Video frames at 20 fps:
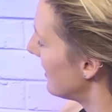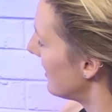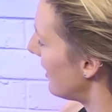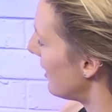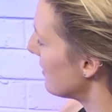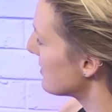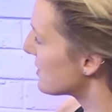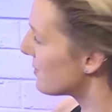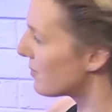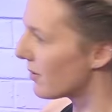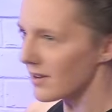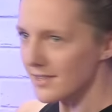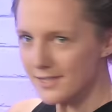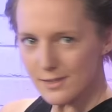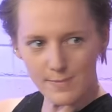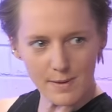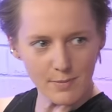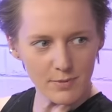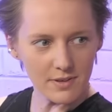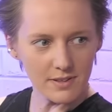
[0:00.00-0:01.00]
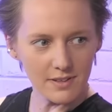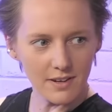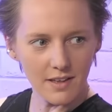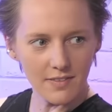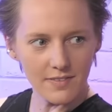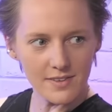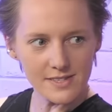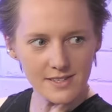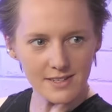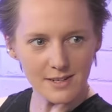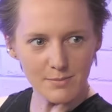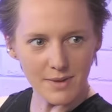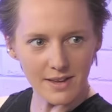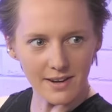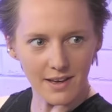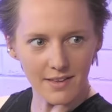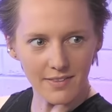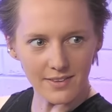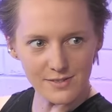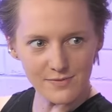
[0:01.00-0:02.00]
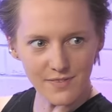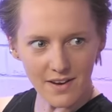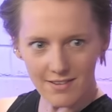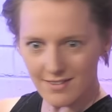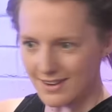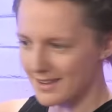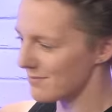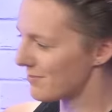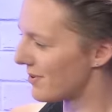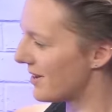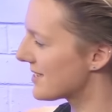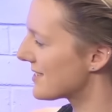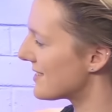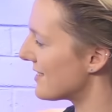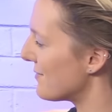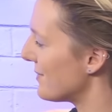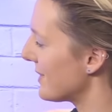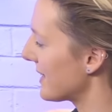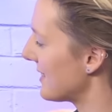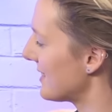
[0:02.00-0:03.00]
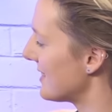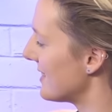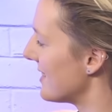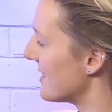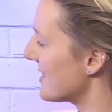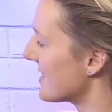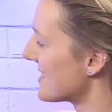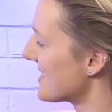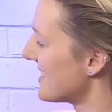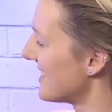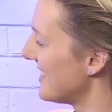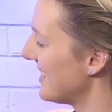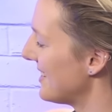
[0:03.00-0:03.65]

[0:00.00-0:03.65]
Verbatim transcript: I'm surprised that people can learn this in a minute. That's very impressive. My goodness.